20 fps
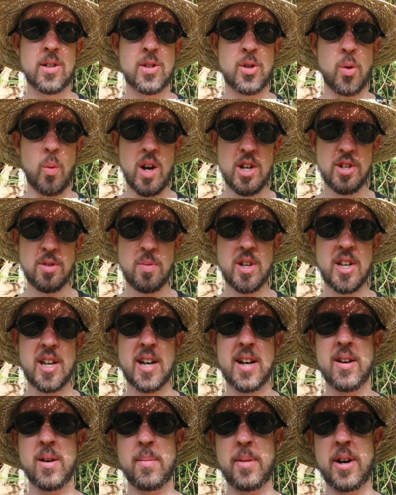So why should we
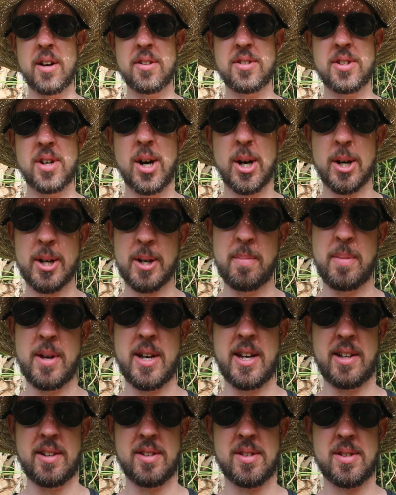care about Tonka
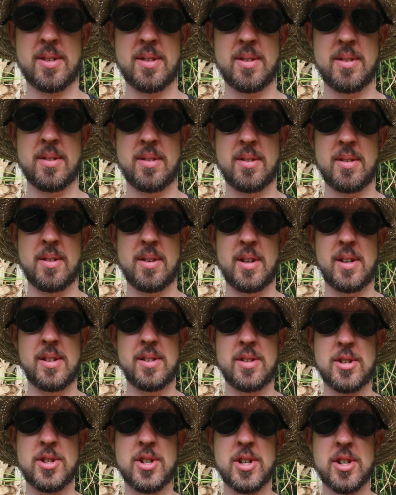beans?
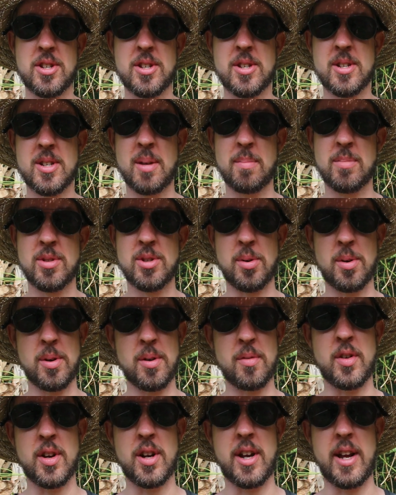Is it just some
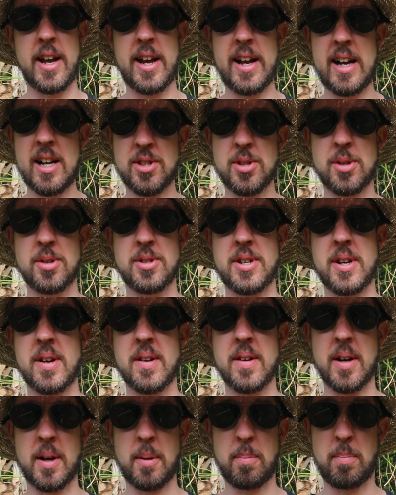sort of an
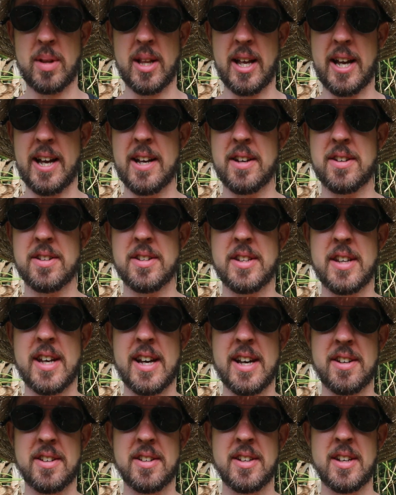esoteric plant
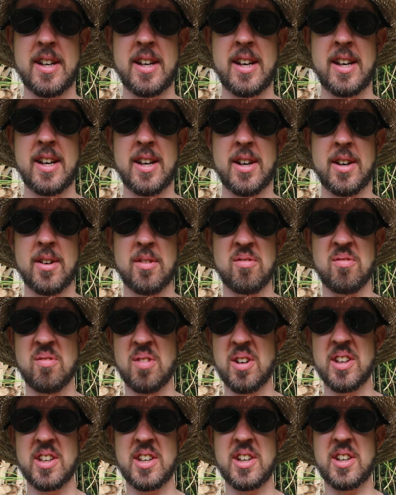that
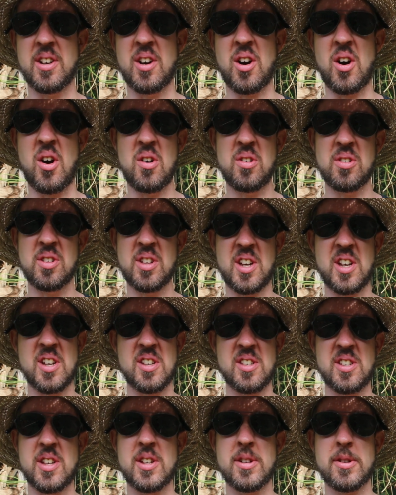really only
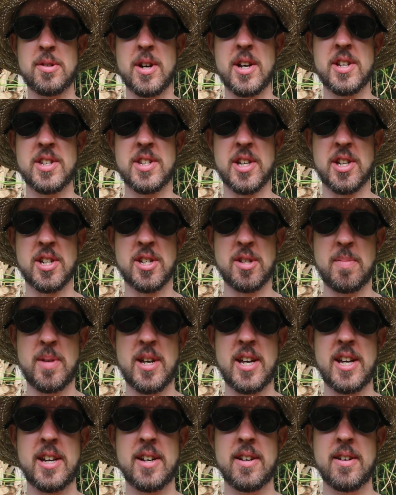is interesting to
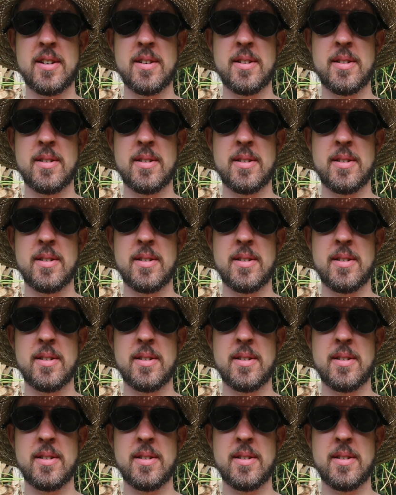me?